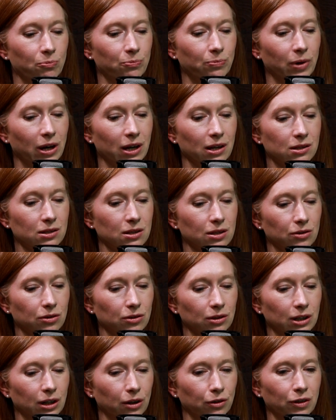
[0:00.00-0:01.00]
But,
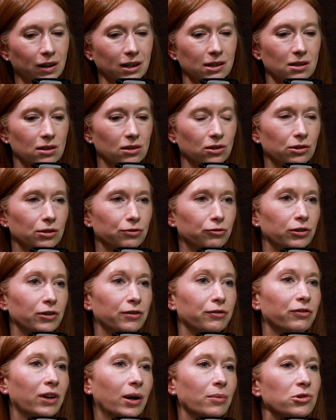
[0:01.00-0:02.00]
things that look for
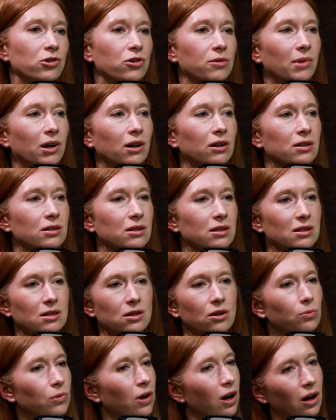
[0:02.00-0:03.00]
inflammatory markers is
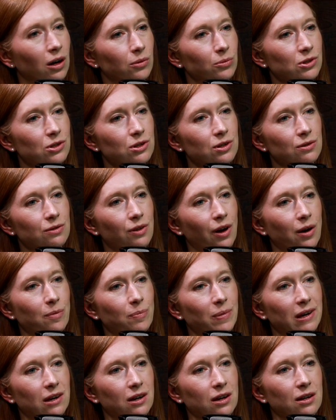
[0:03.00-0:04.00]
not what I would do, though,
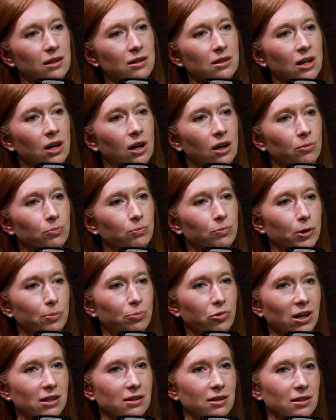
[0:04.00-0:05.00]
because the
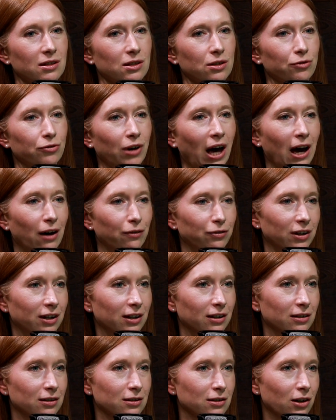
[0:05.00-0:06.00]
presence of
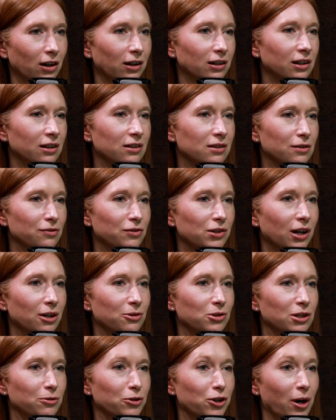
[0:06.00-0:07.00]
having the diagnosis of type
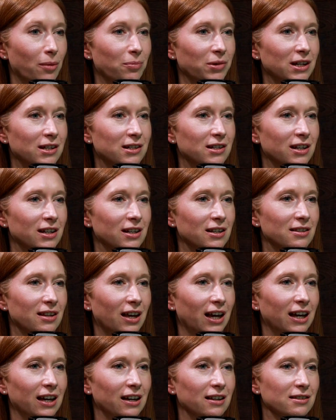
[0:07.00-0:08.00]
2 diabetes
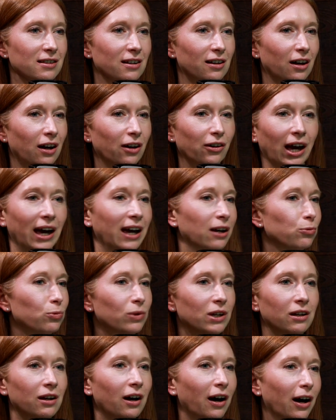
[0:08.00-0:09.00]
is, okay,
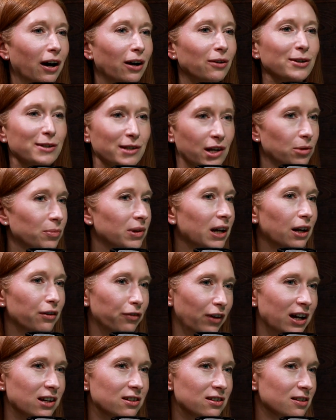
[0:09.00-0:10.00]
we know there's going to be
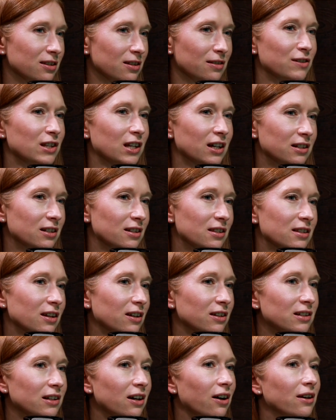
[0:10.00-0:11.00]
elevations of certain
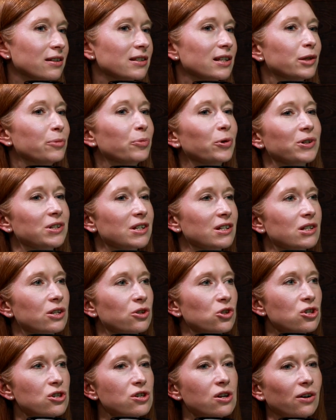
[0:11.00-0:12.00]
cytokines in the body. So
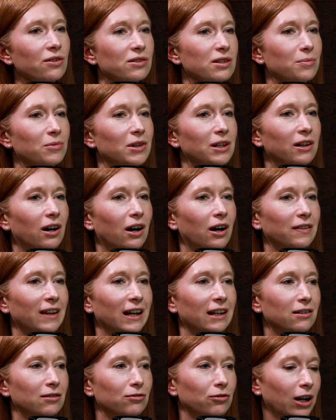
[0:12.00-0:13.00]
it's not something that I
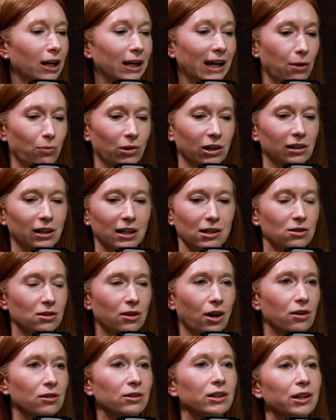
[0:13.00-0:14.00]
then, let's
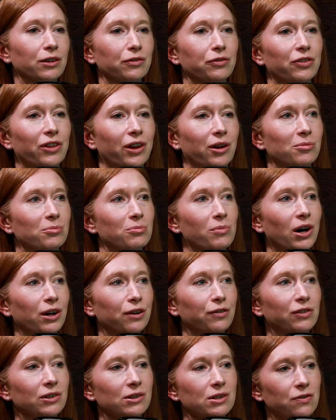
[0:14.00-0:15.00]
go looking for them. My
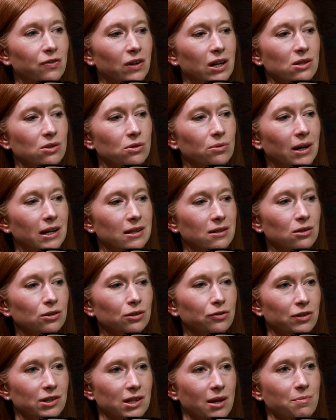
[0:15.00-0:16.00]
philosophy is always
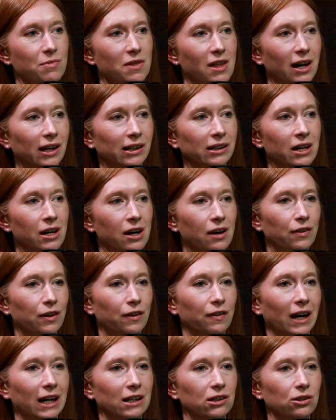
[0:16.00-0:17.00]
look for something
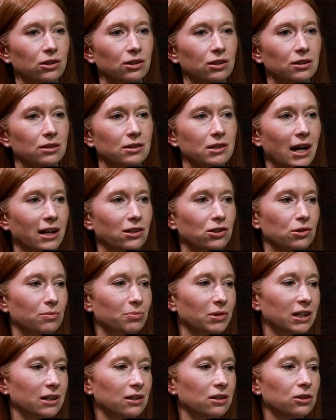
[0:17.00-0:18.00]
that then you can
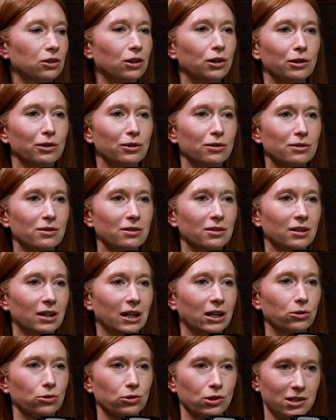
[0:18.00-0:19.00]
tangibly use
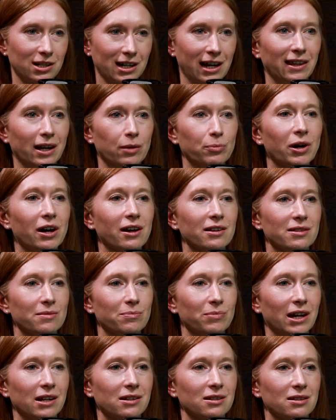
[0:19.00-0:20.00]
in order to get that
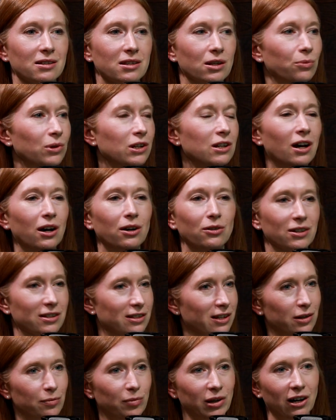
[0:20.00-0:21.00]
person better. So we know there's
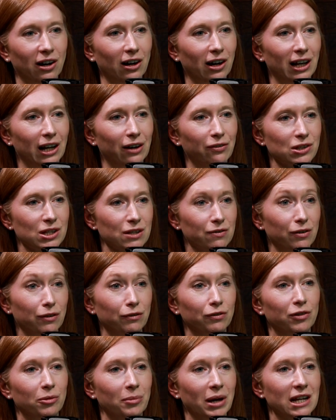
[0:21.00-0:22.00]
going to be high levels of
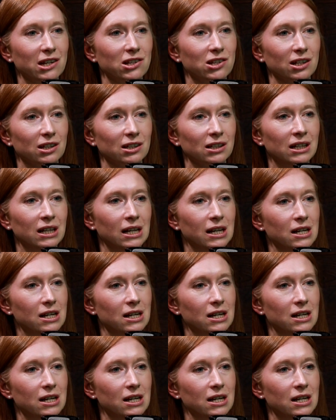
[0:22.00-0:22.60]
inflammation.